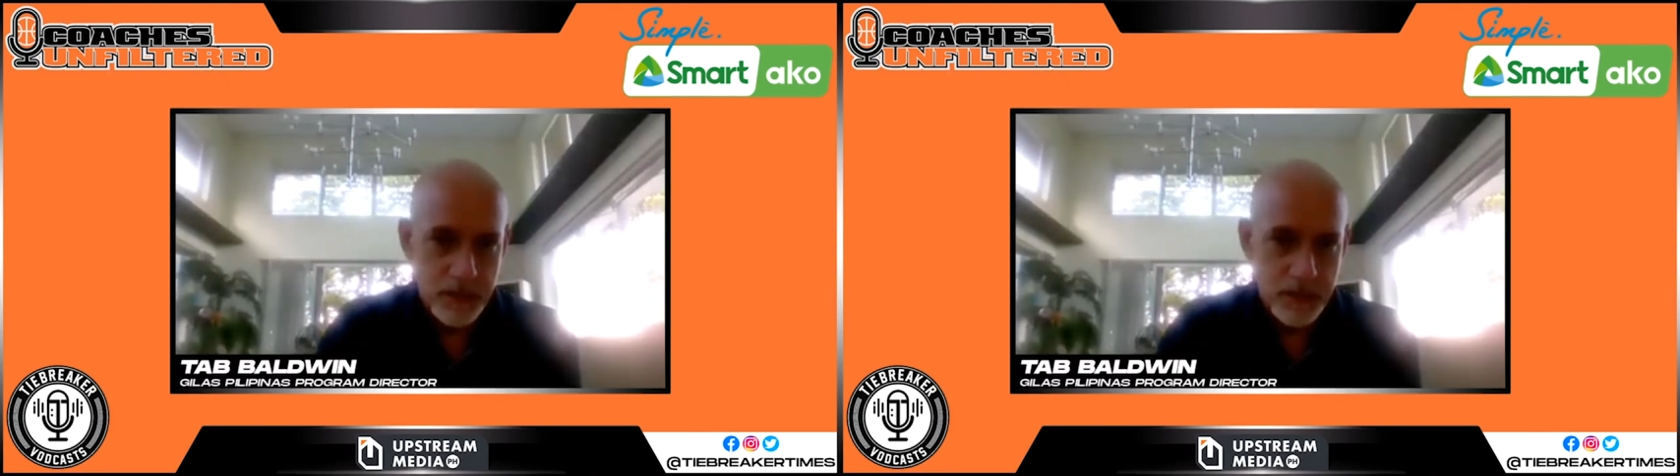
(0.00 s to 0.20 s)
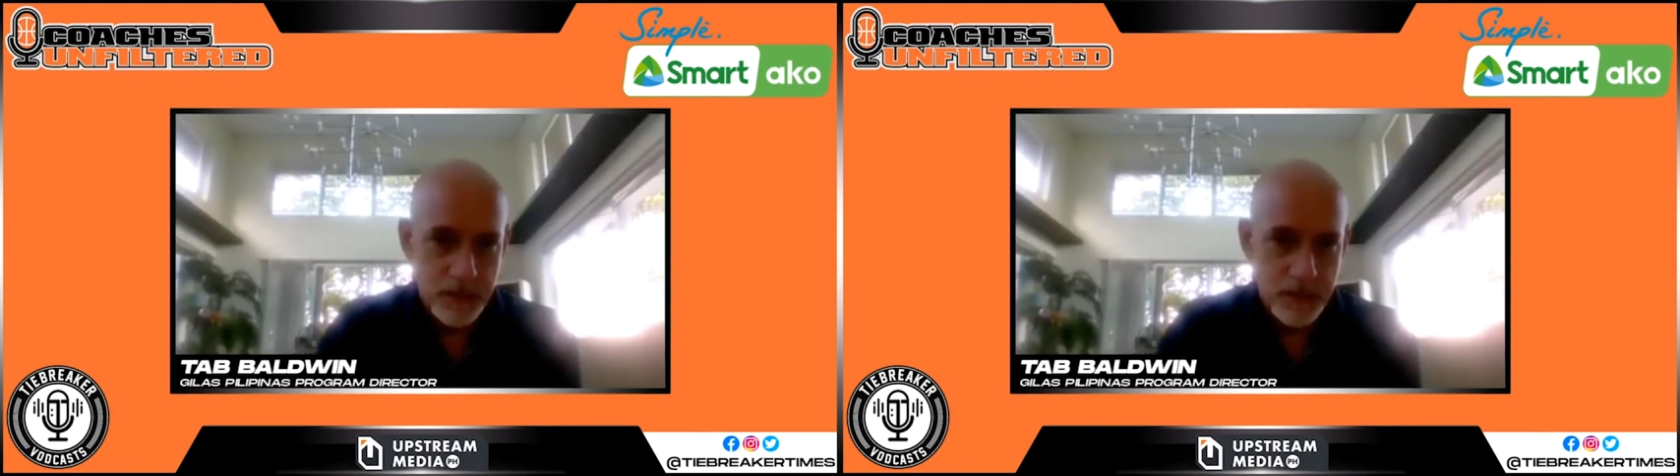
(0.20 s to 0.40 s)

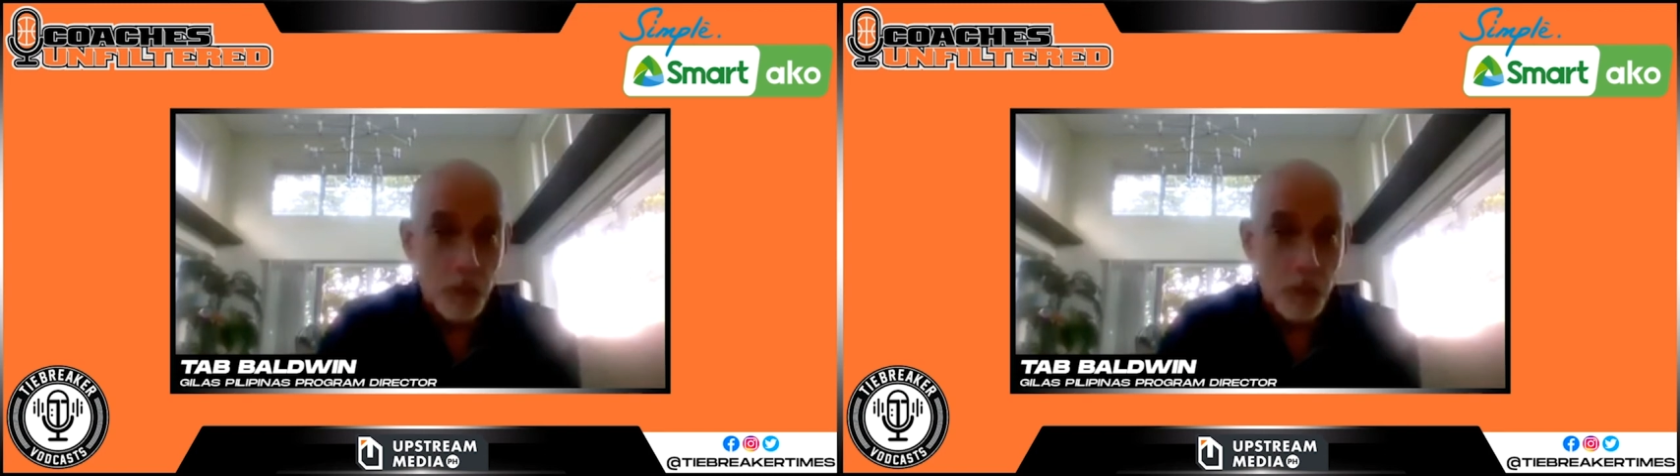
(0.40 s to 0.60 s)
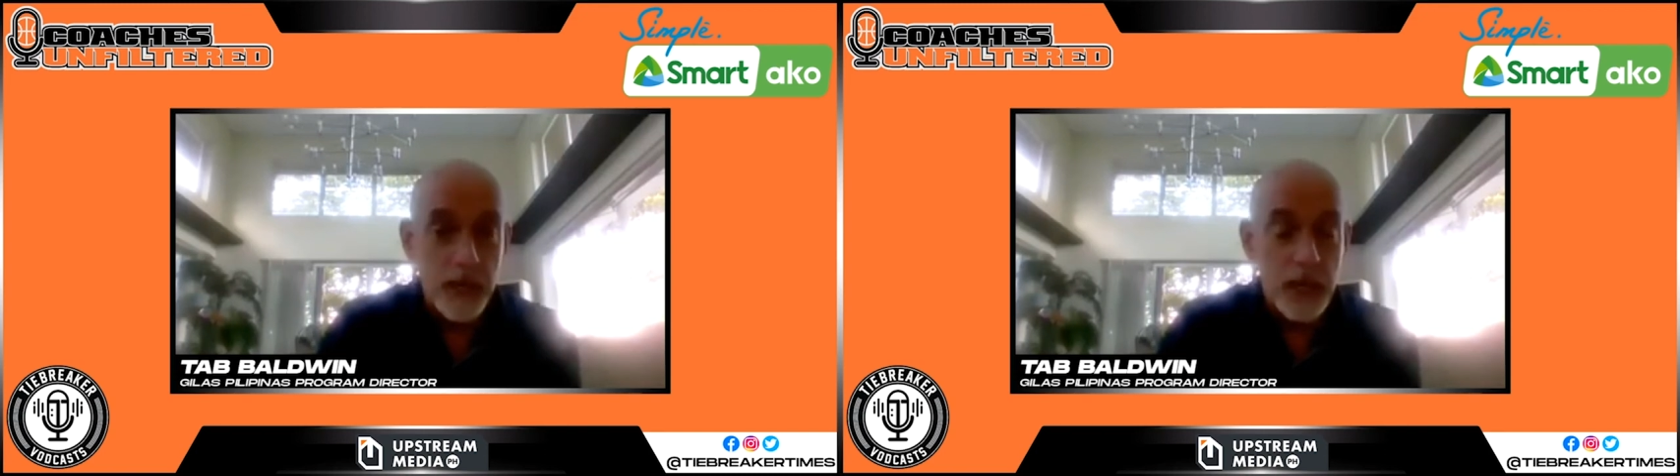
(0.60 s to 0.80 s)
They don't
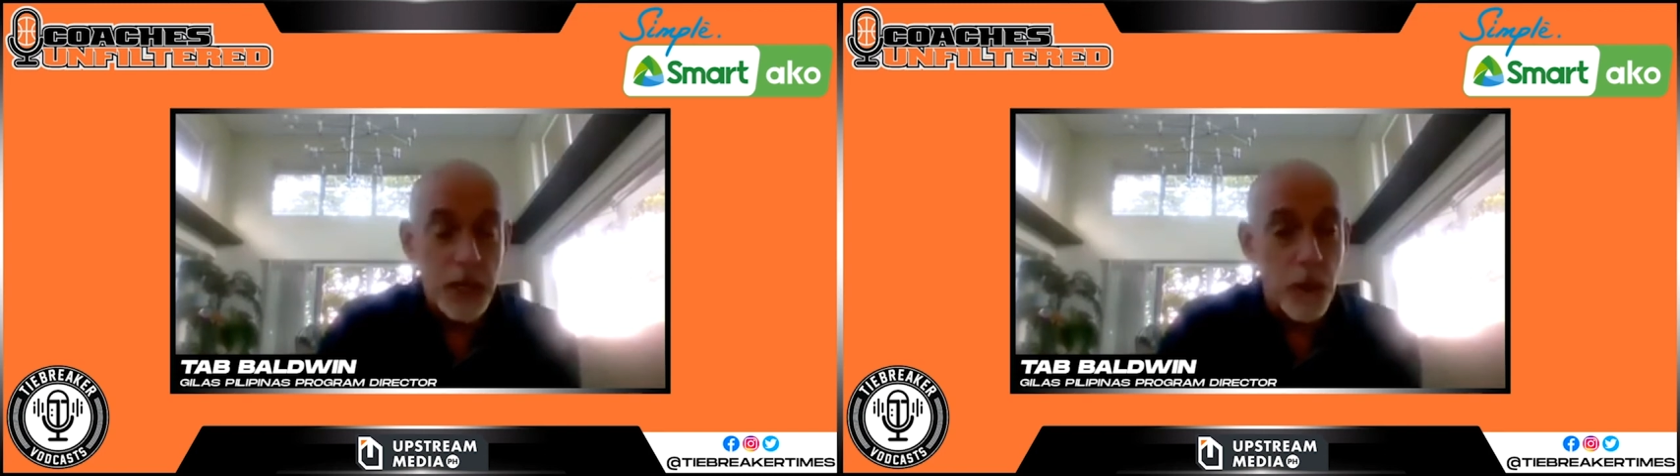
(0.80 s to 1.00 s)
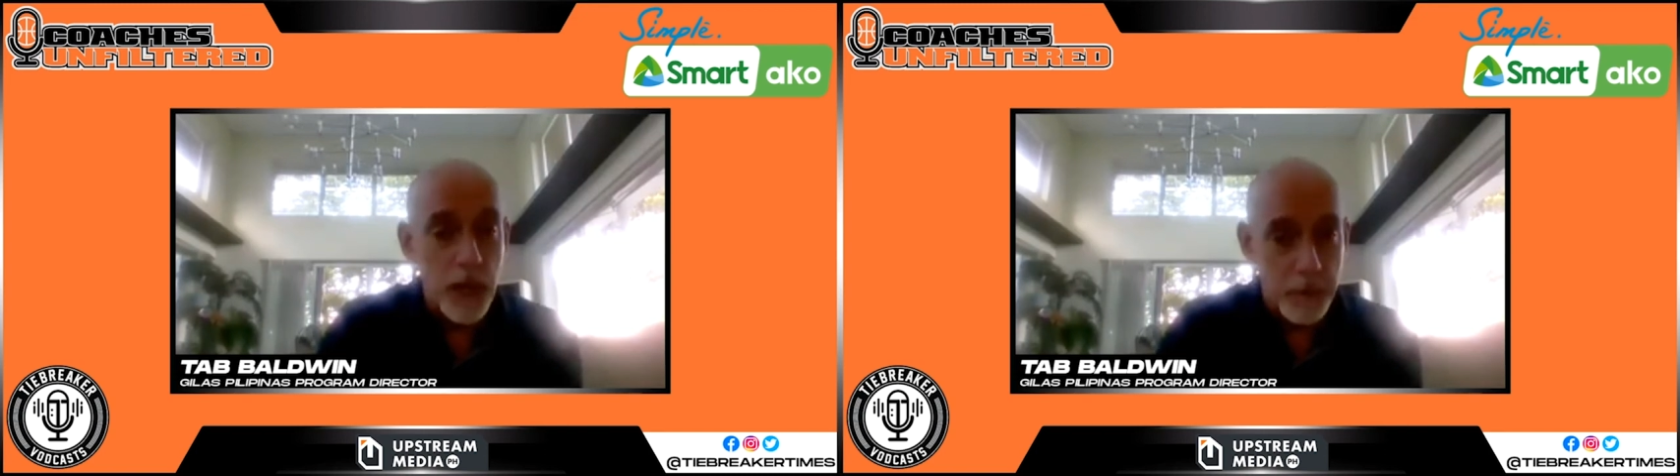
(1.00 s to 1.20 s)
really
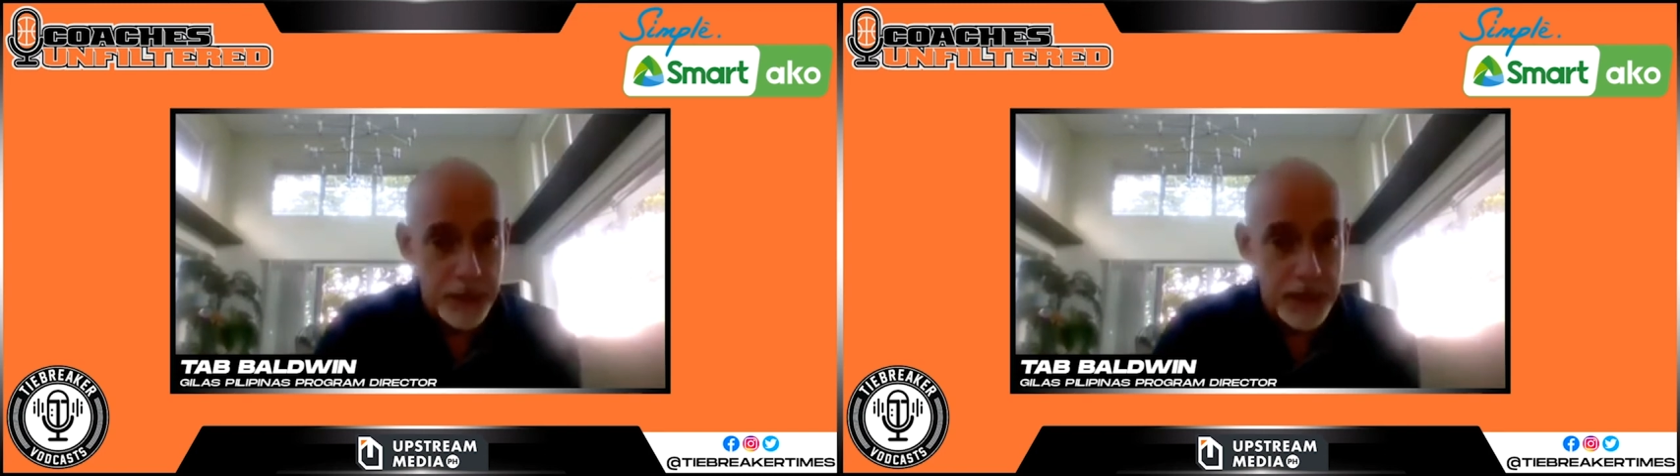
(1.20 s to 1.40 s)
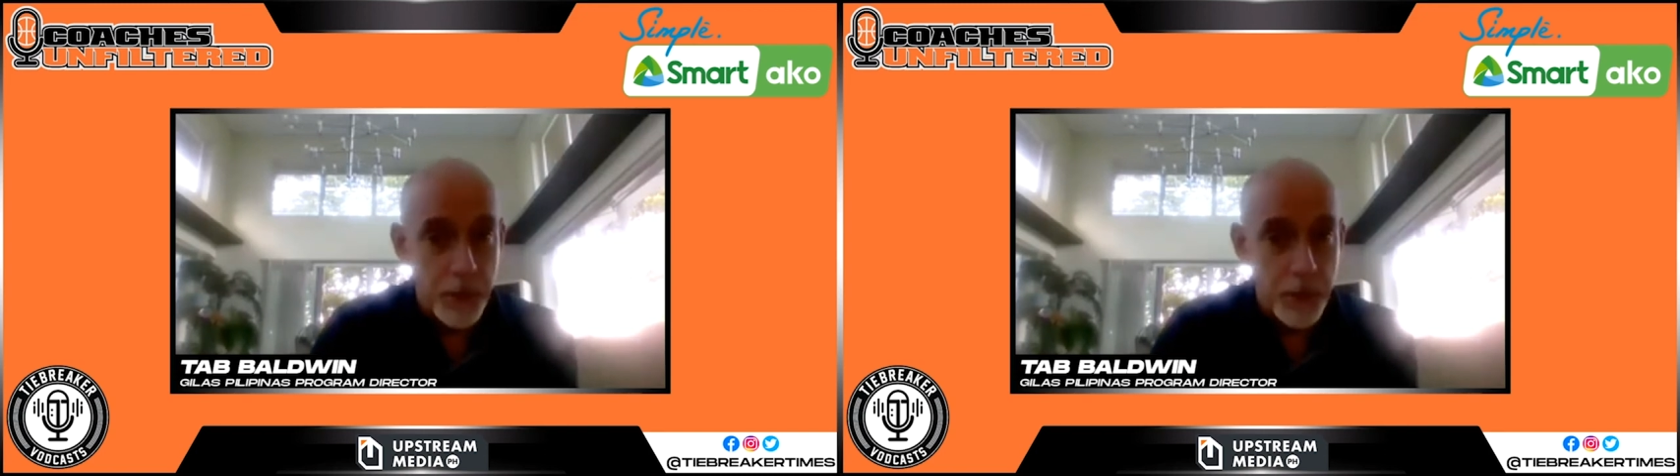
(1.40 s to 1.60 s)
want to
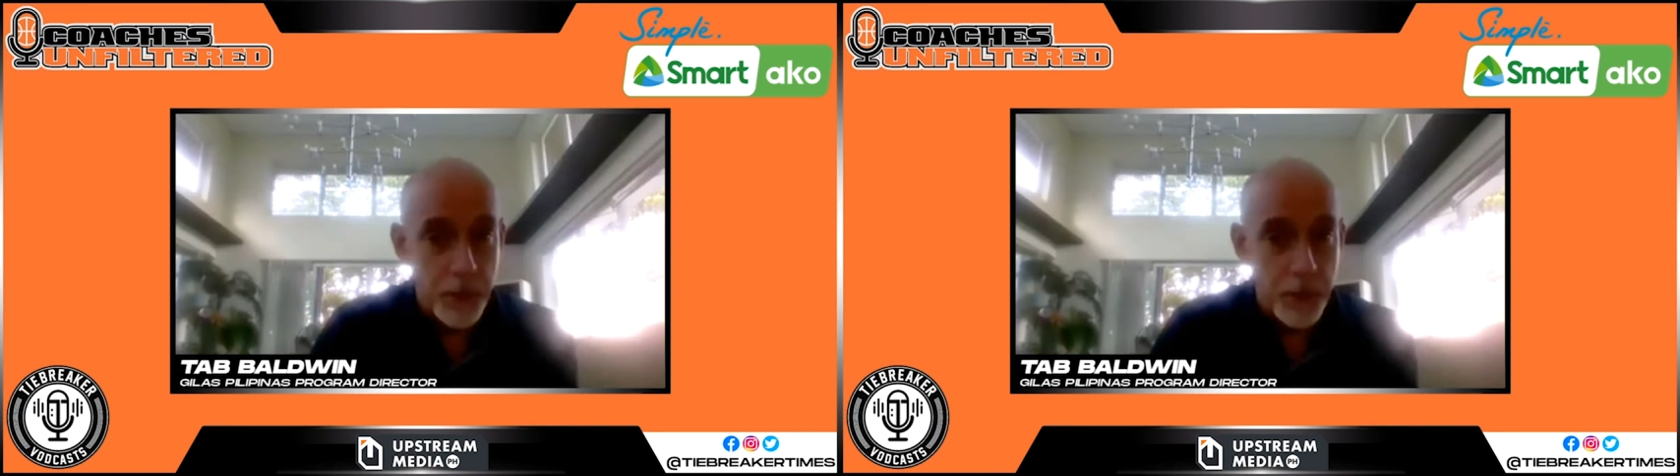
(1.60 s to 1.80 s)
be a part